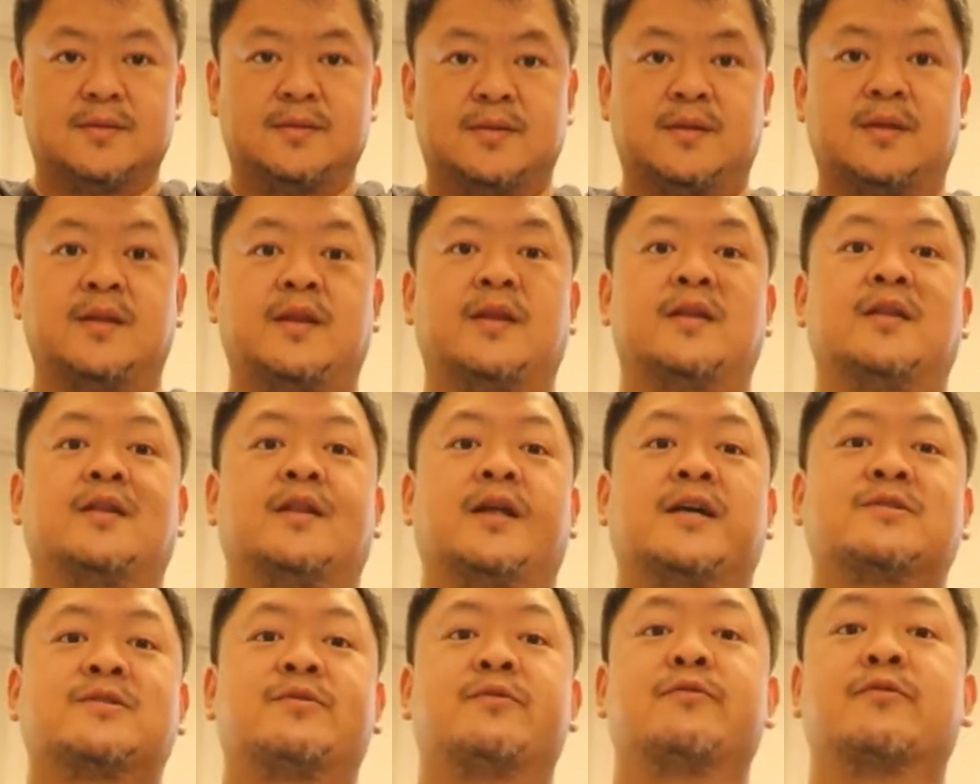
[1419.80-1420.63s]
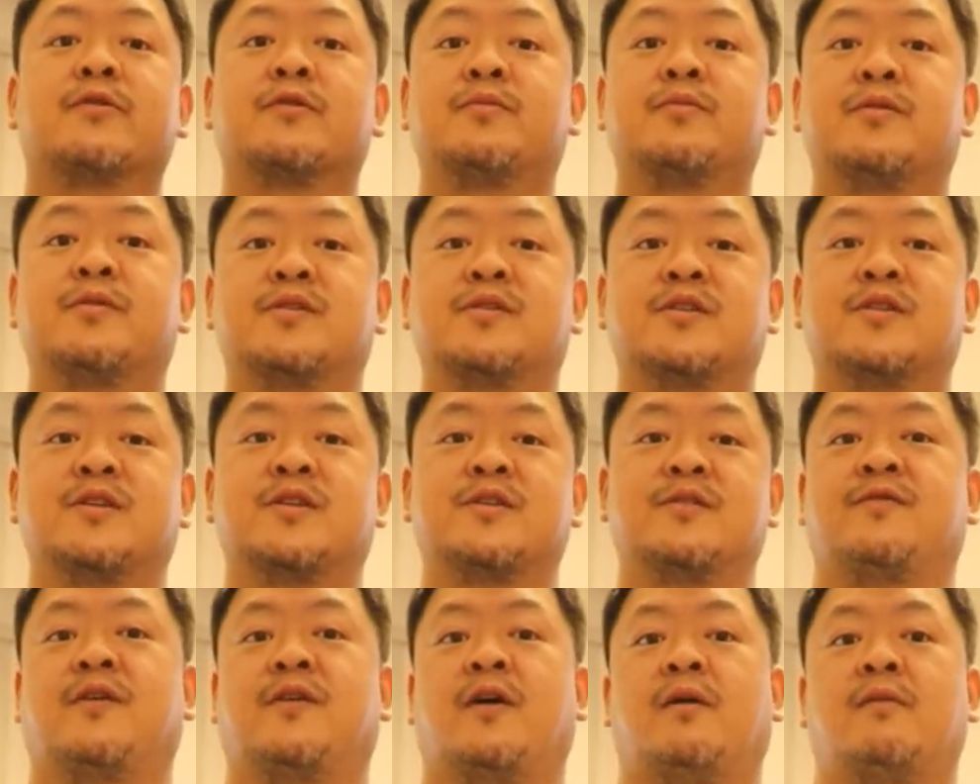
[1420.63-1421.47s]
And then the last one, we're going to push
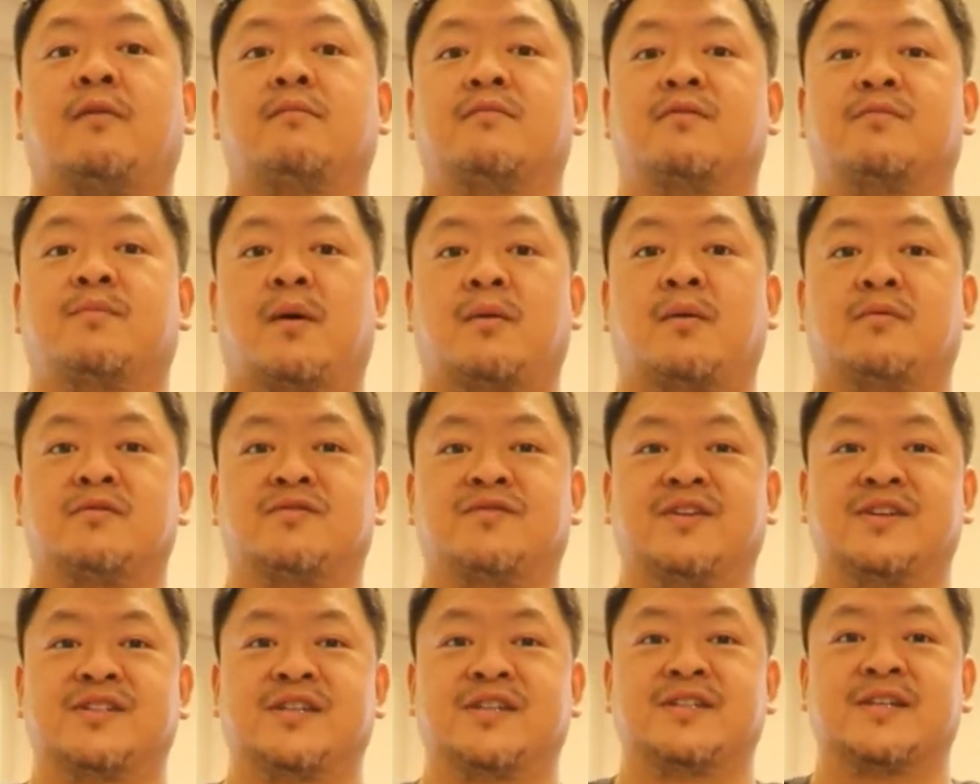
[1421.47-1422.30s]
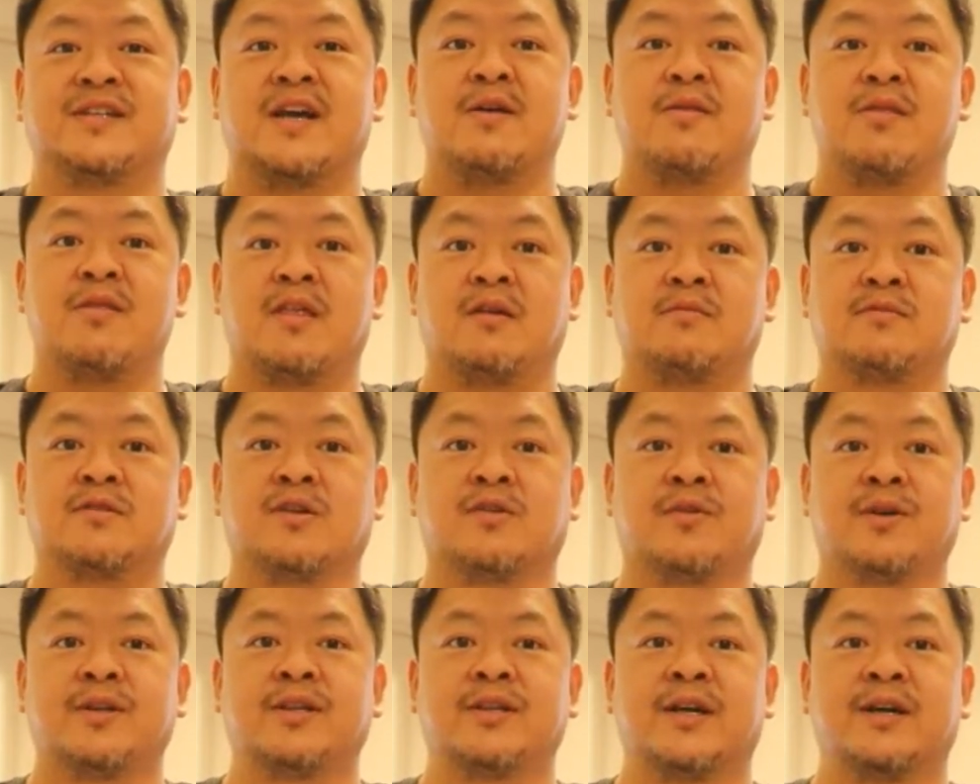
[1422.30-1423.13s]
palms facing down, thumbs
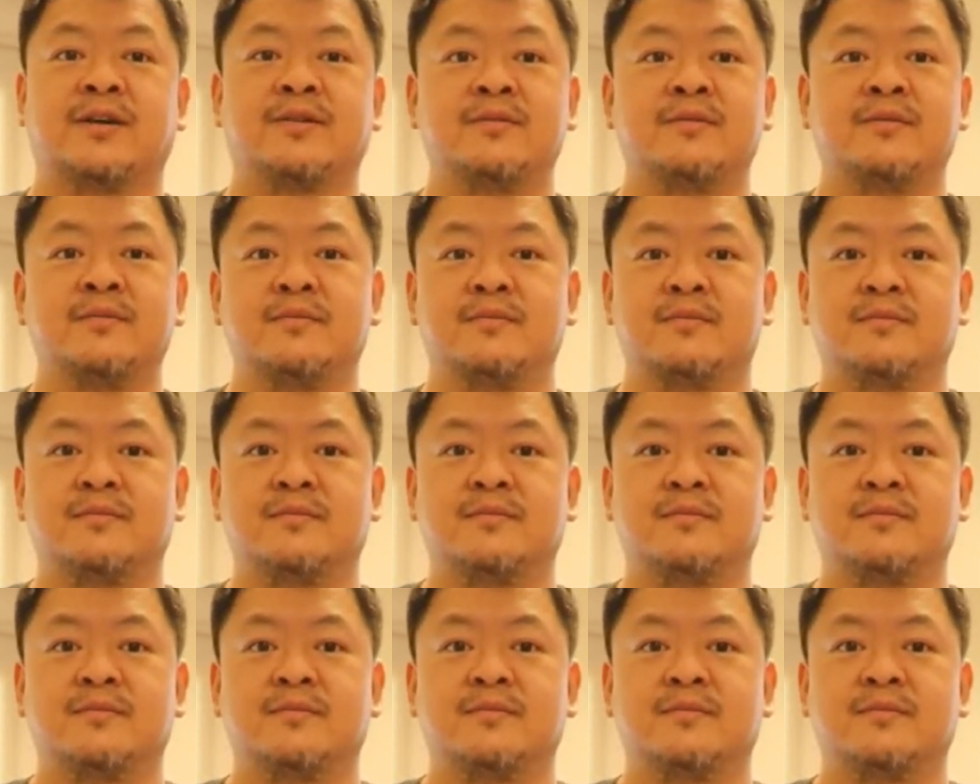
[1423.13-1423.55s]
going down.